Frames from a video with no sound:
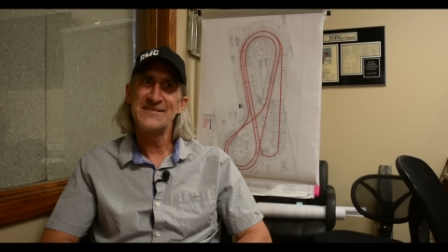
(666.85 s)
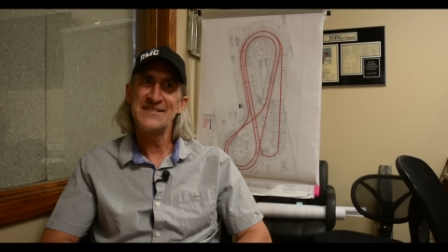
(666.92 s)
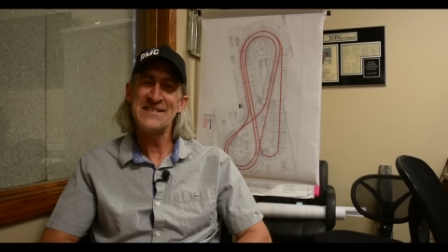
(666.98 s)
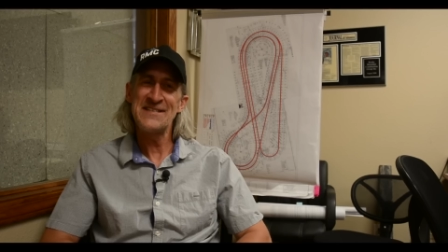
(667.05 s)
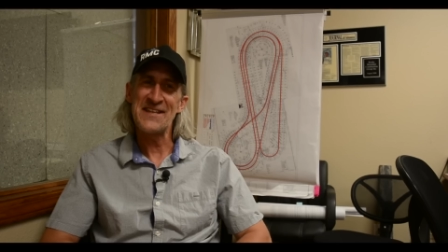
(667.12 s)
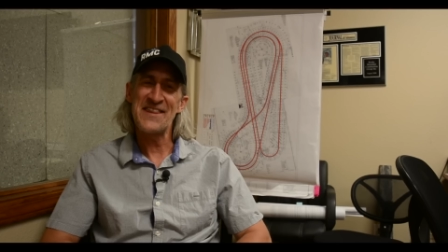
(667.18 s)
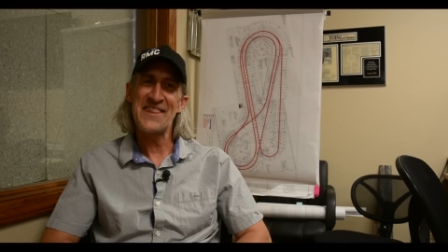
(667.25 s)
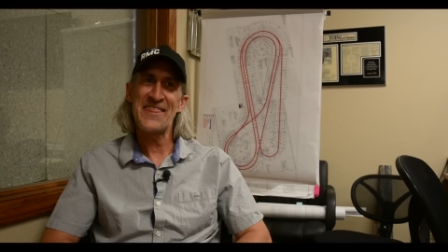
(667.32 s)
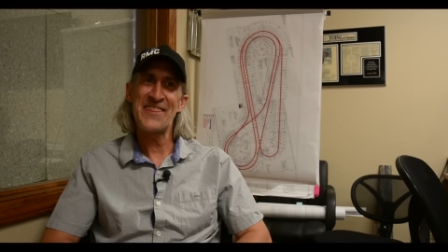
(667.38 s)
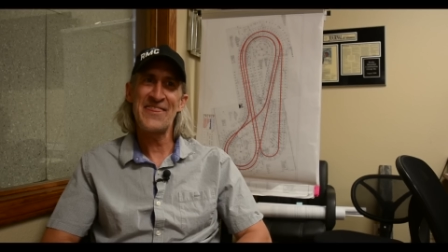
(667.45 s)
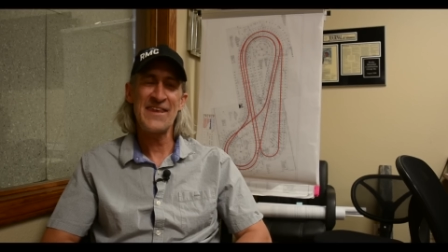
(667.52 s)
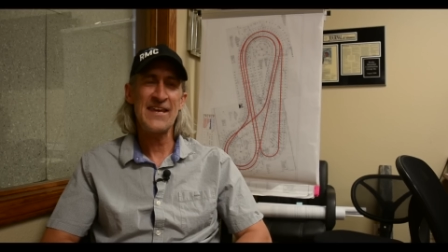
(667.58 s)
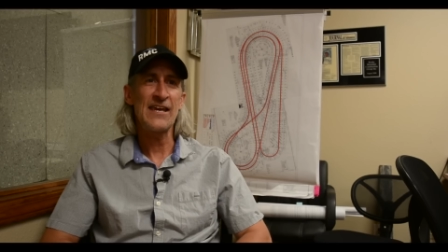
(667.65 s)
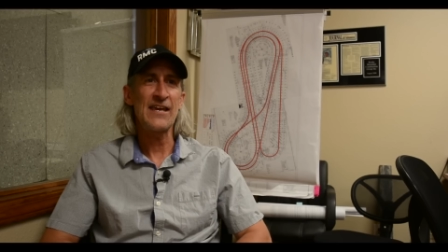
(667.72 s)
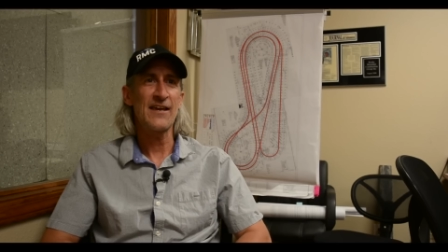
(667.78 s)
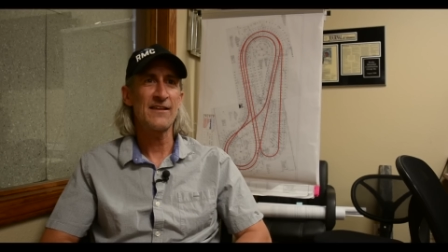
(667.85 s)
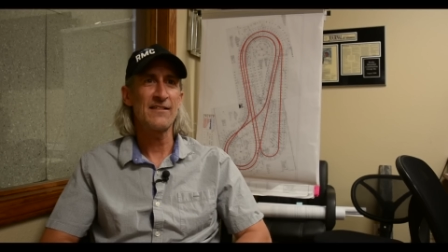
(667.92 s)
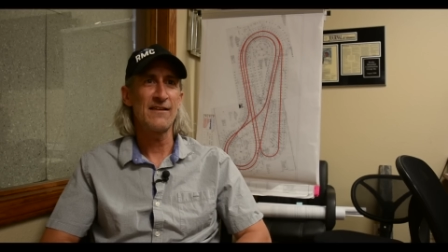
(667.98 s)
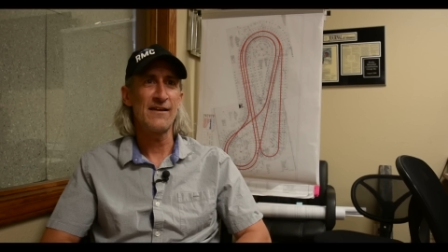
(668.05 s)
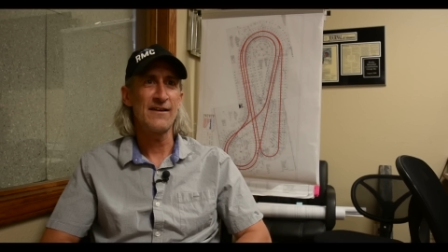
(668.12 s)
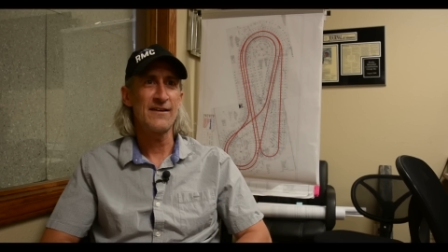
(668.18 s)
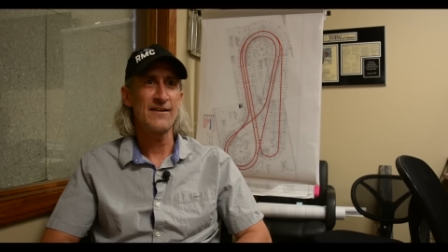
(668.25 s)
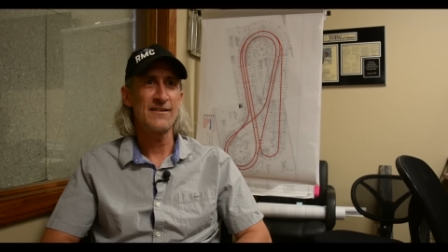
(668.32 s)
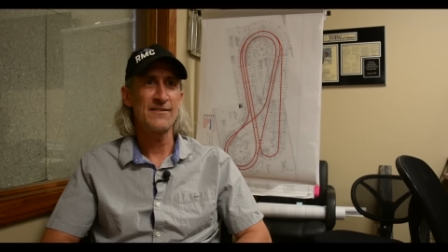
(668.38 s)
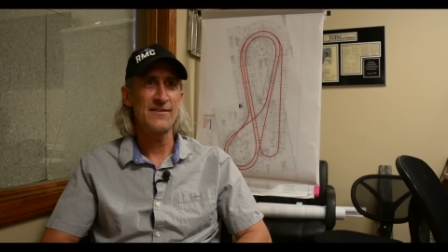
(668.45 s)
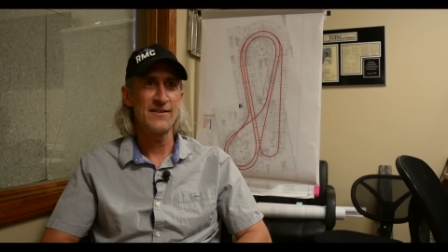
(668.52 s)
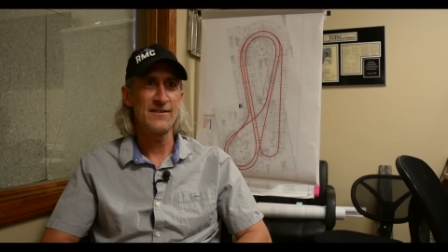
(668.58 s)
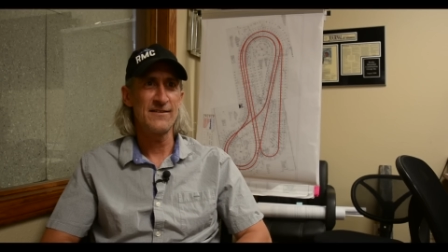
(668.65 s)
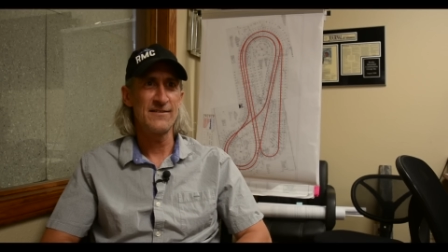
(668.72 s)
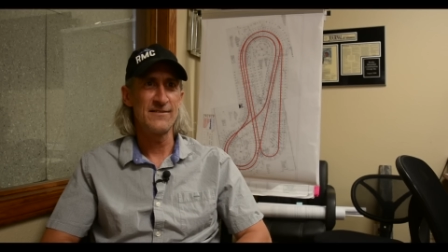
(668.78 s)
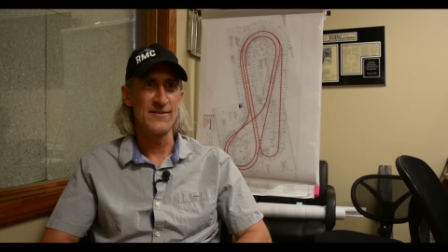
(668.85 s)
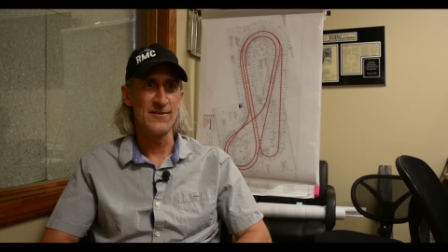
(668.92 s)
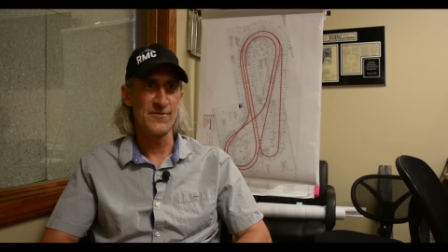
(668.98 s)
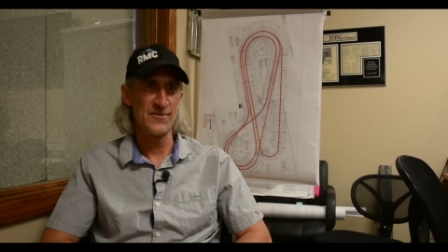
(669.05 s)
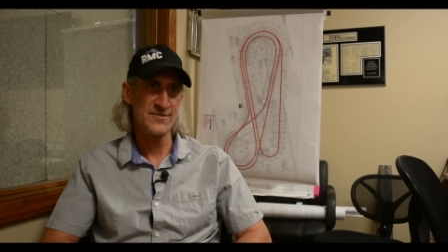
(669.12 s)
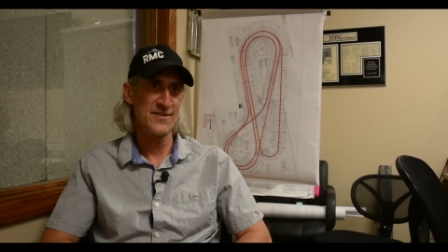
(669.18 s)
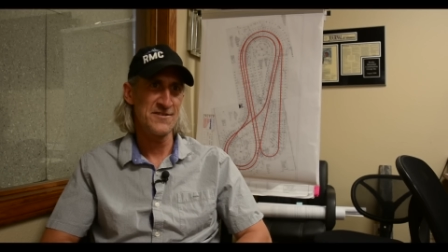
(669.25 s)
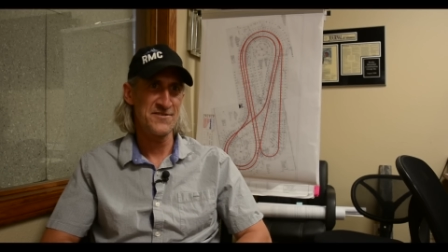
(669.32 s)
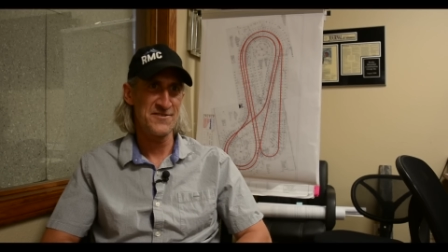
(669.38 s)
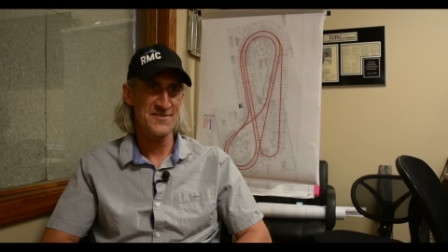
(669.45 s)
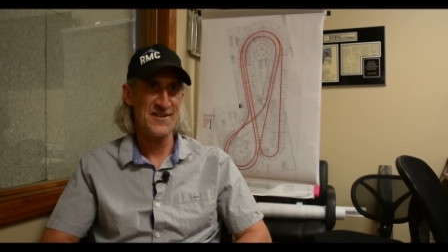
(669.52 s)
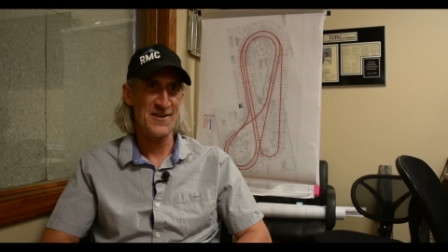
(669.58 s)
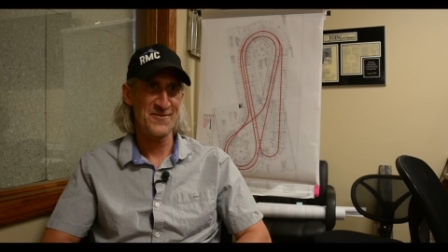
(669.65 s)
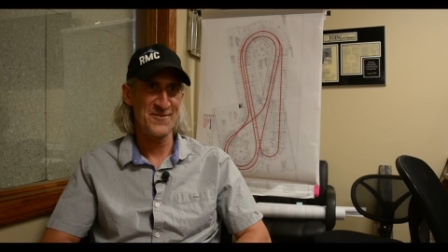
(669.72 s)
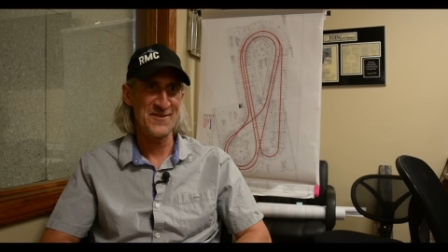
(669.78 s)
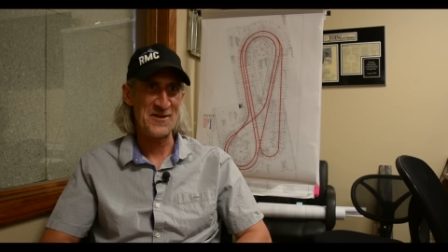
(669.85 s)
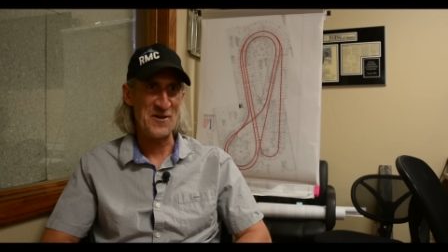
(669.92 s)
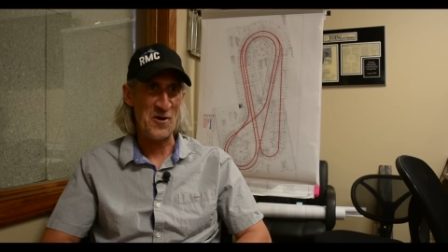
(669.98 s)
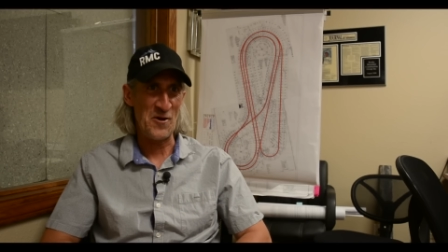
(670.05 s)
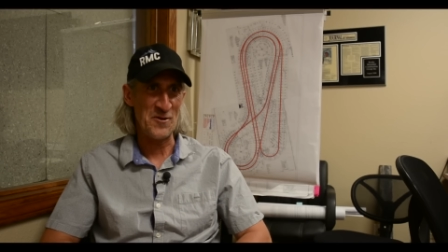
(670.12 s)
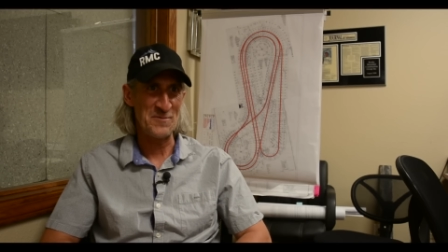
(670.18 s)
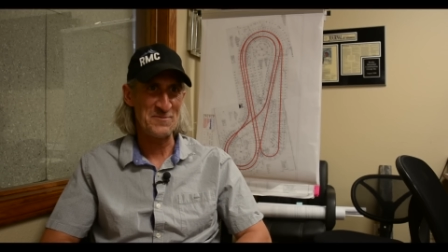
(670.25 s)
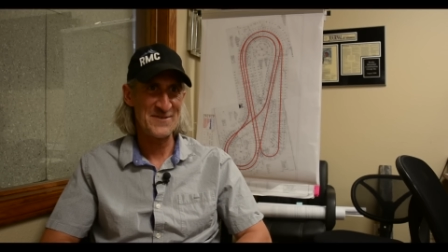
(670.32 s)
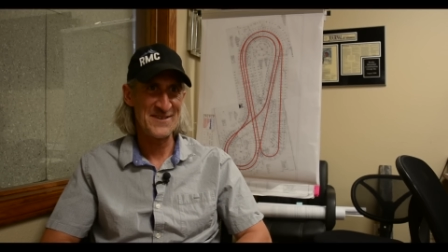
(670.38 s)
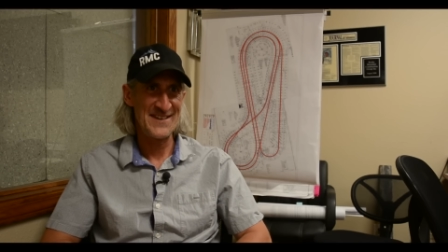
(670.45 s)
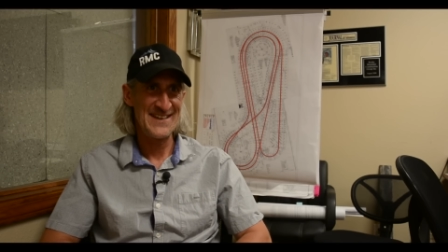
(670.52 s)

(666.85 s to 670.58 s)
didn't think like that, you know, those guys just calculate columns.